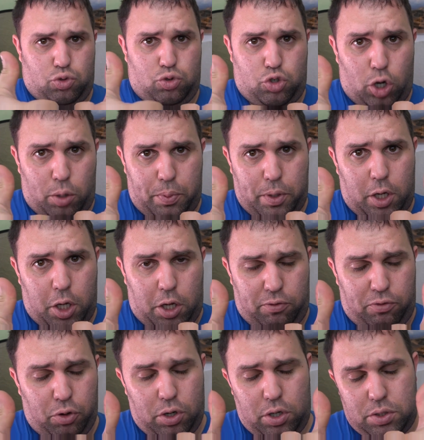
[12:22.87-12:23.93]
Drop a like
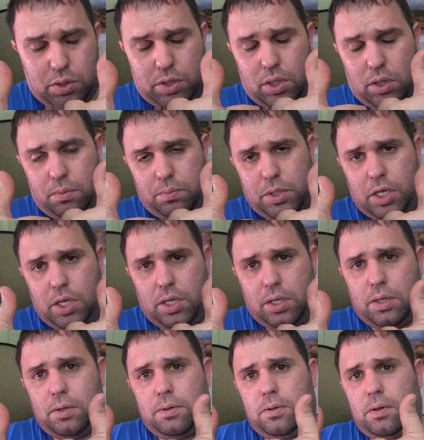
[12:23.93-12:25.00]
if you learned
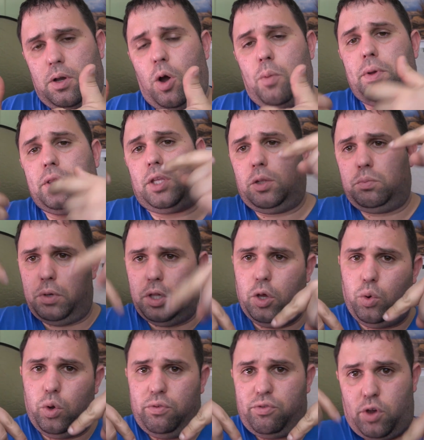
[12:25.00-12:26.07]
something, comment down
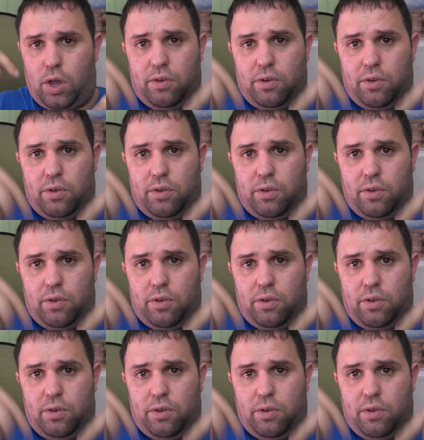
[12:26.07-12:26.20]
below if you